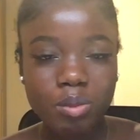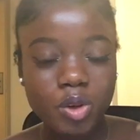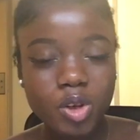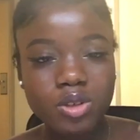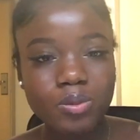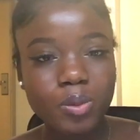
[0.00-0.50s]

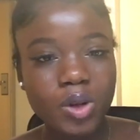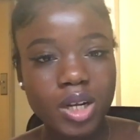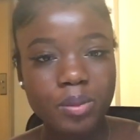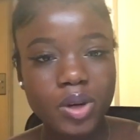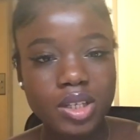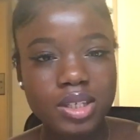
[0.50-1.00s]
but those
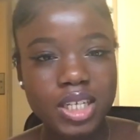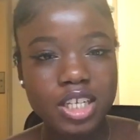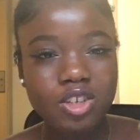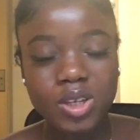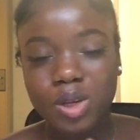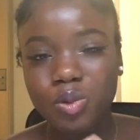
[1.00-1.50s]
bullet points
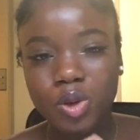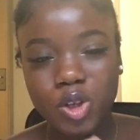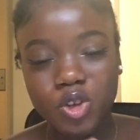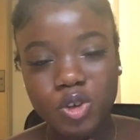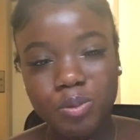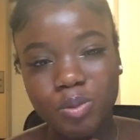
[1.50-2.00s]
literally are what
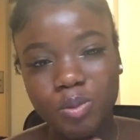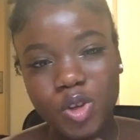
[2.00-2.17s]
you should